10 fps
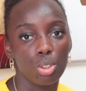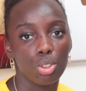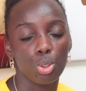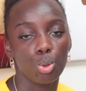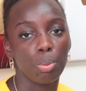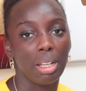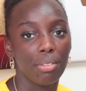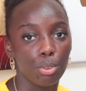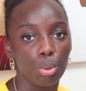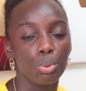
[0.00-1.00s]
on social
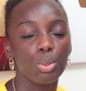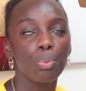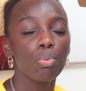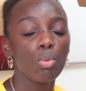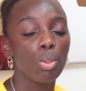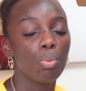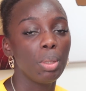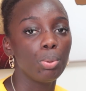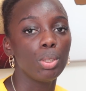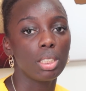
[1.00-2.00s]
platforms,
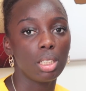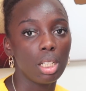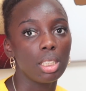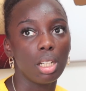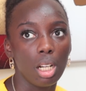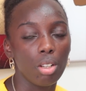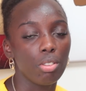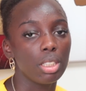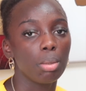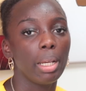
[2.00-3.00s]
people discussing
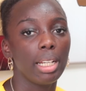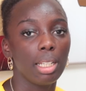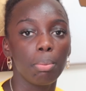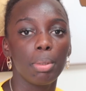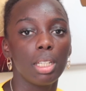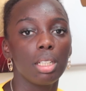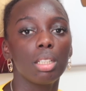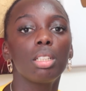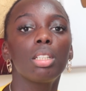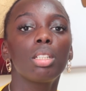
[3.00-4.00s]
colorism and it
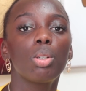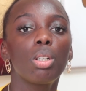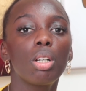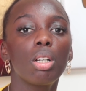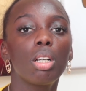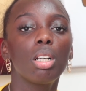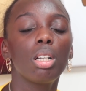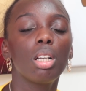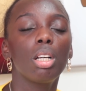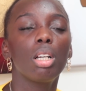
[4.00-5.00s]
being
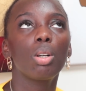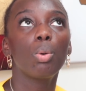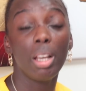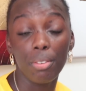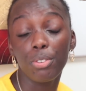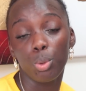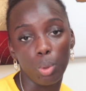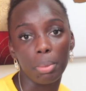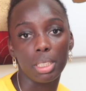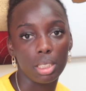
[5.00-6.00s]
quite a few
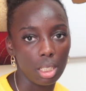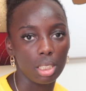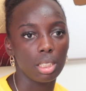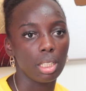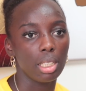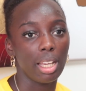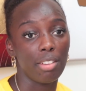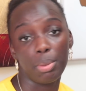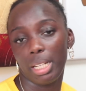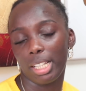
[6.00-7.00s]
women discussing it. There
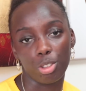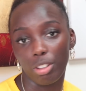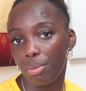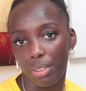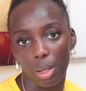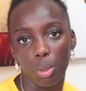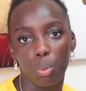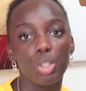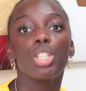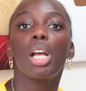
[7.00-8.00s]
have been like the Grapevine
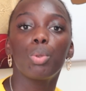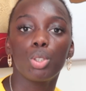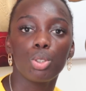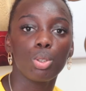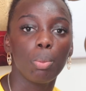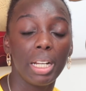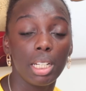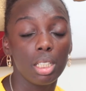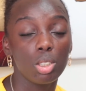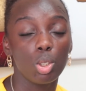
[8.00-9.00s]
one, which I was also a
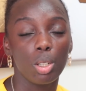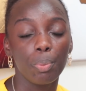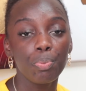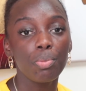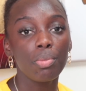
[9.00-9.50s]
panelist on.